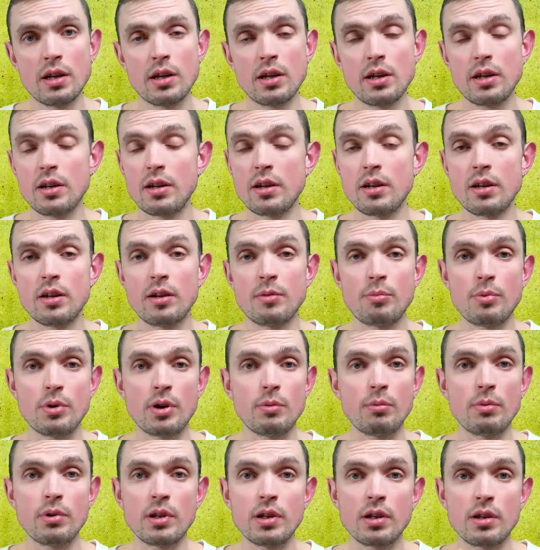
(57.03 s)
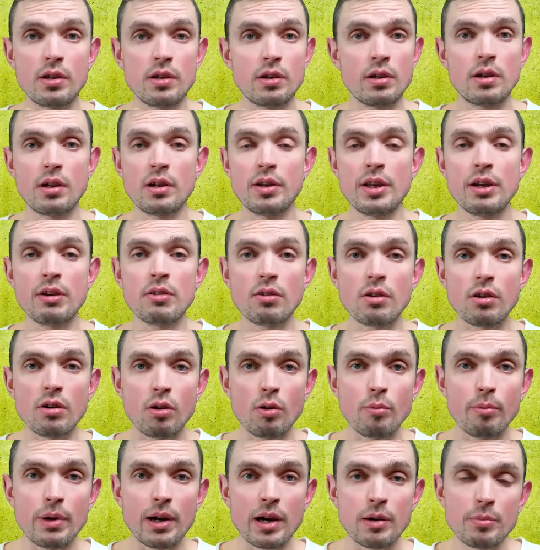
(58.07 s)
And probably I'll never
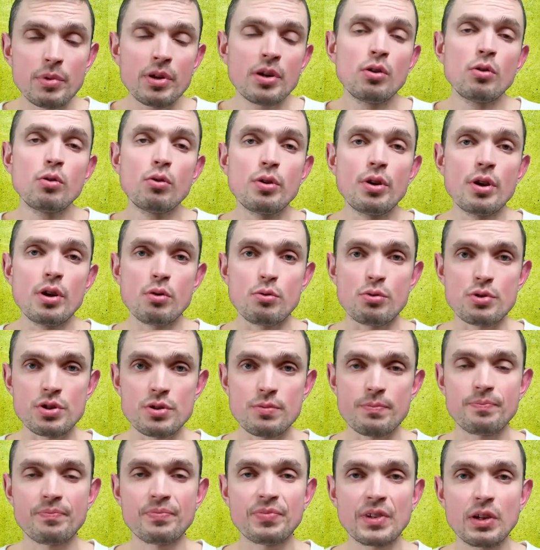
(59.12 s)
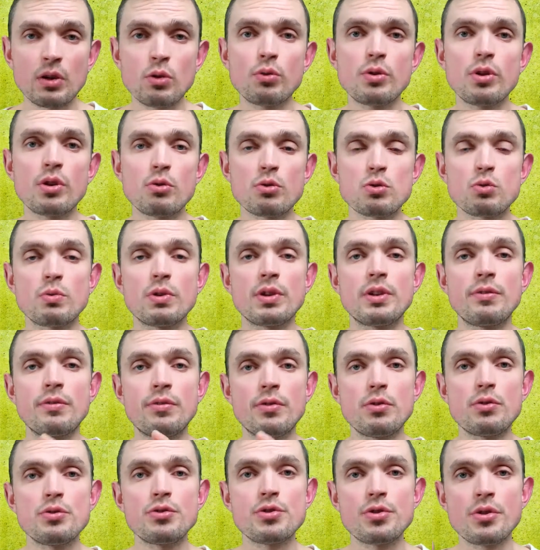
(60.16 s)
go back, but who knows? Who knows what the
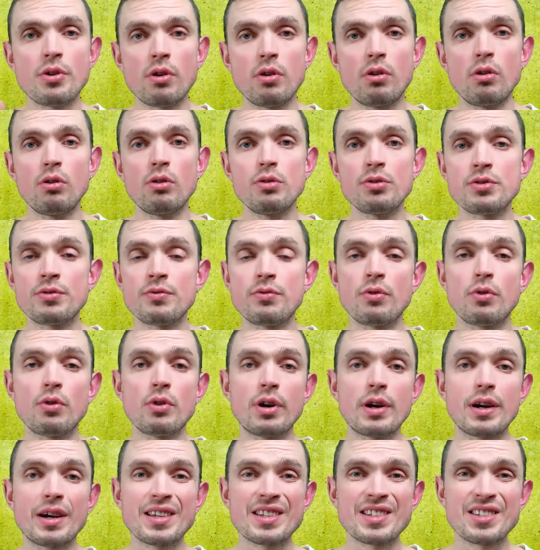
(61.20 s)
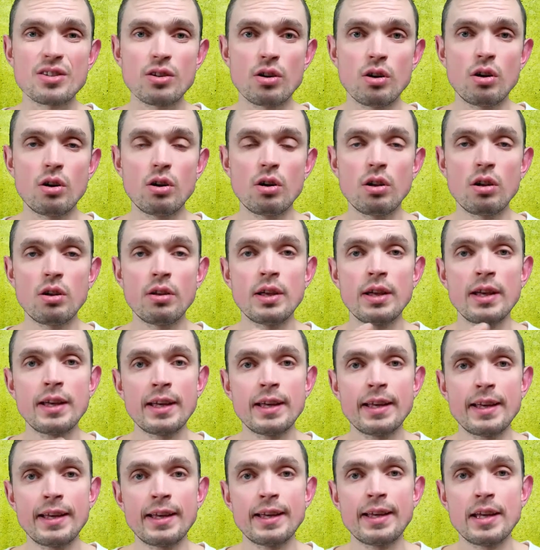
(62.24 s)
future holds for us all?
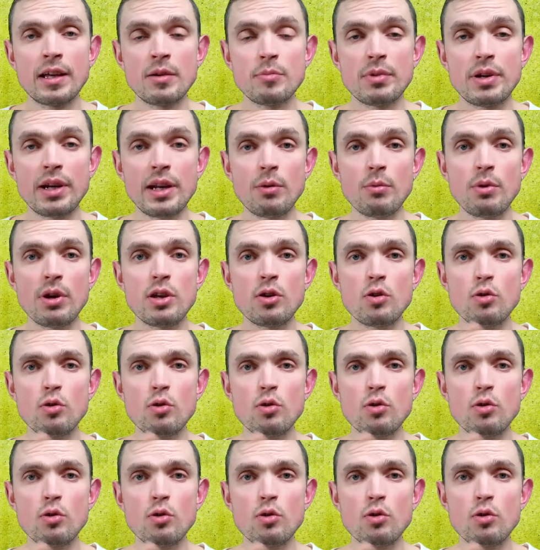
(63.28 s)
But anyway,